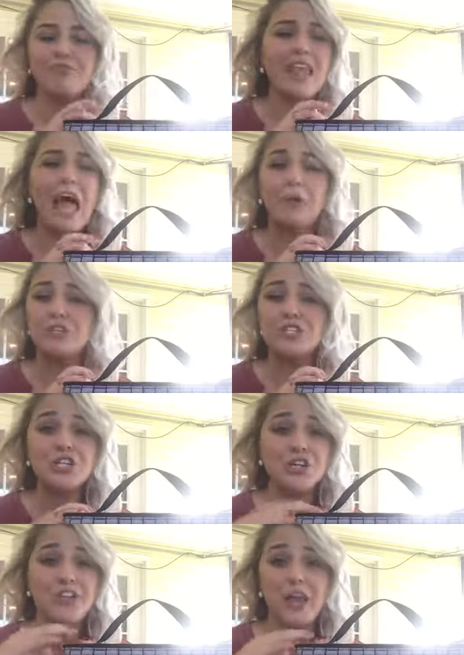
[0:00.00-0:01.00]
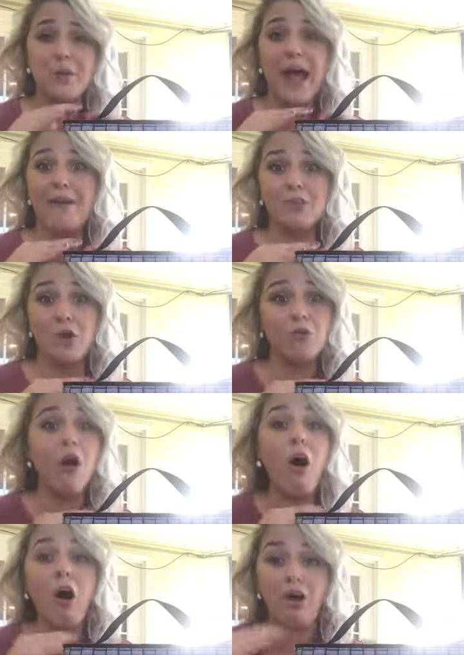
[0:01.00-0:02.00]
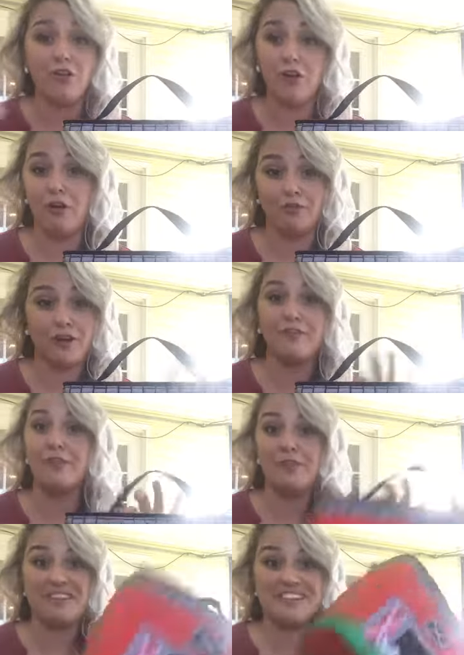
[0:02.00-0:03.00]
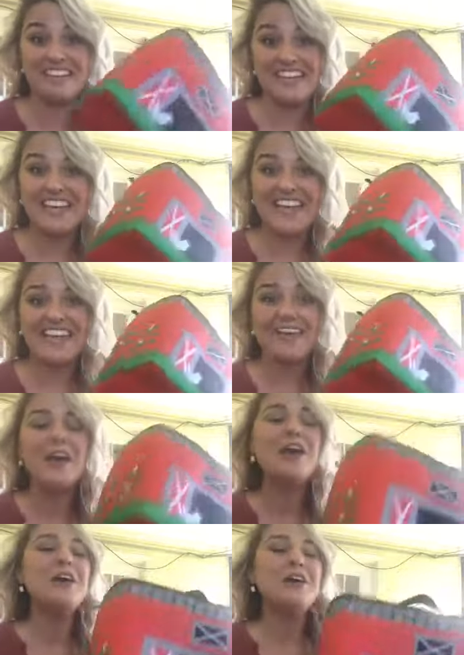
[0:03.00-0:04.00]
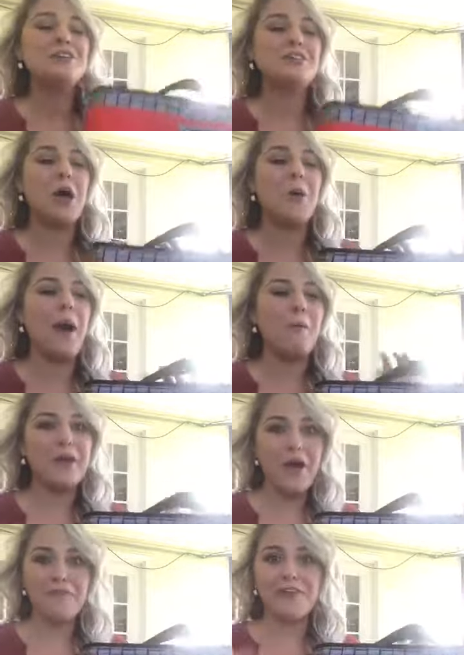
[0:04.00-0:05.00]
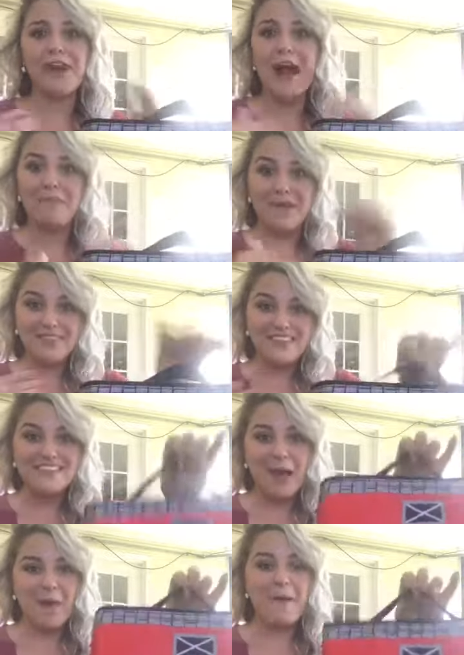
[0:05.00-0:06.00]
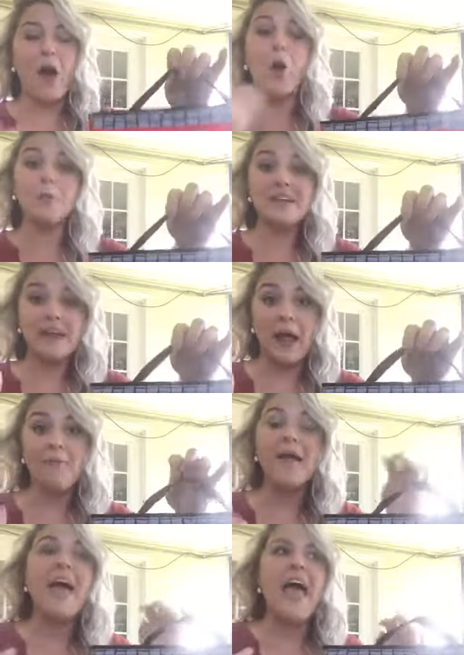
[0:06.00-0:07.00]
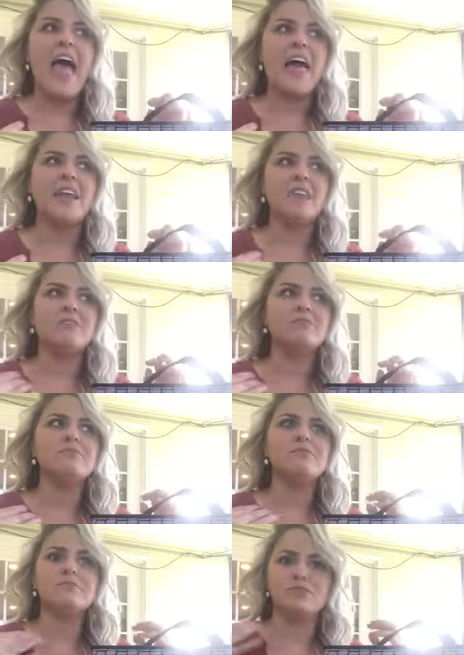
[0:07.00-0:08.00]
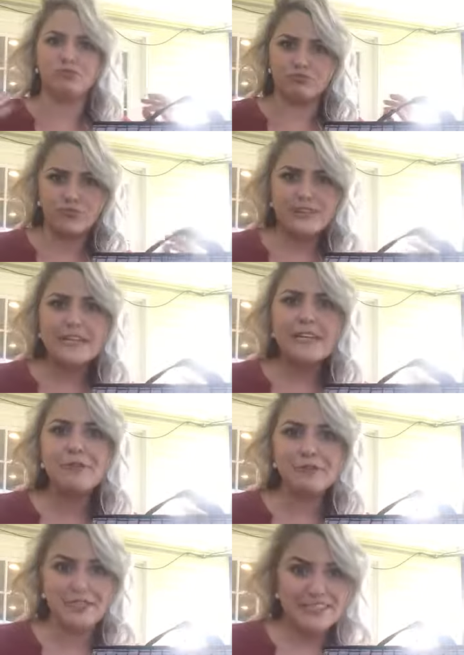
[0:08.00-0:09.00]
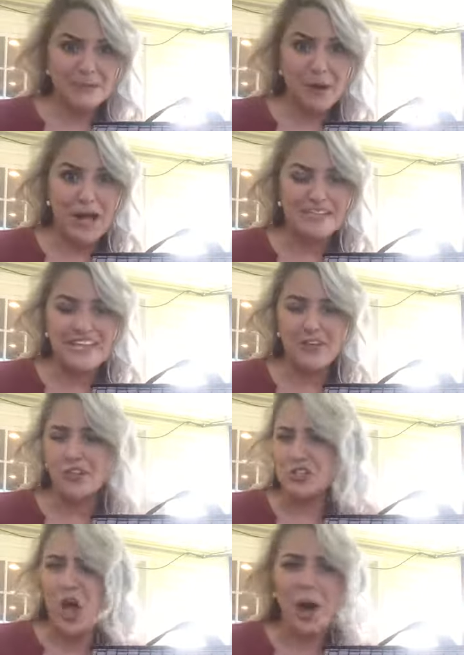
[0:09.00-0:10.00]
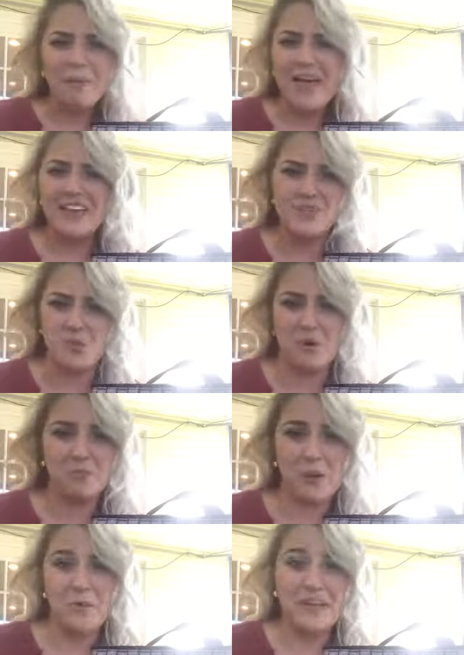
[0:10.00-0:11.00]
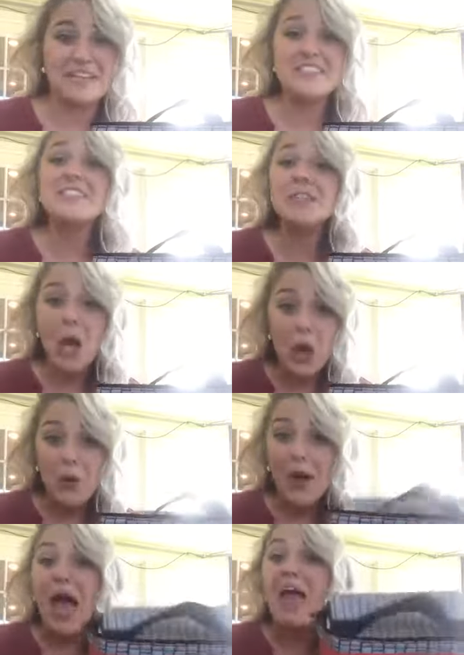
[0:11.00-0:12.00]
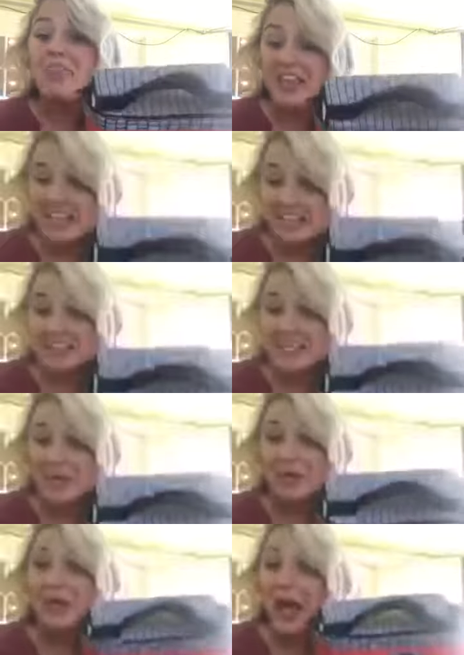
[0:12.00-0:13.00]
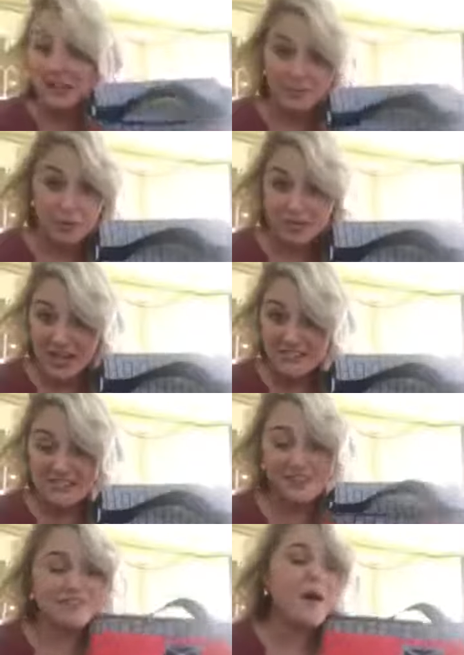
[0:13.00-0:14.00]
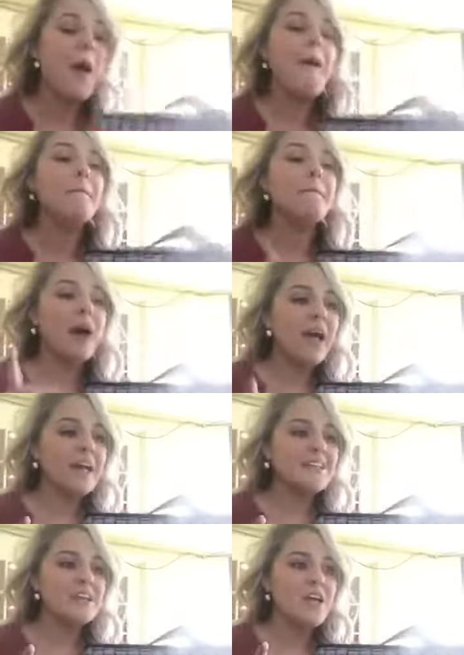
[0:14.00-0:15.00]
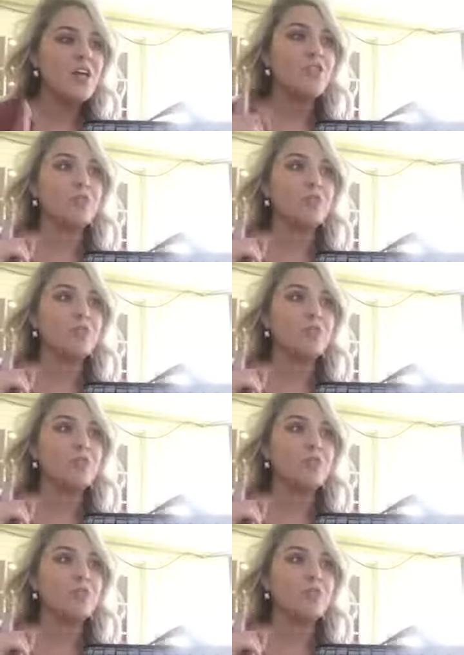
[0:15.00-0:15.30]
I was sure that it would have yolk all over it from this leaking. So I went over, I picked this up, I opened it up, and really, really surprising, the top eggs weren't broken. So I think it's kind of protective, but the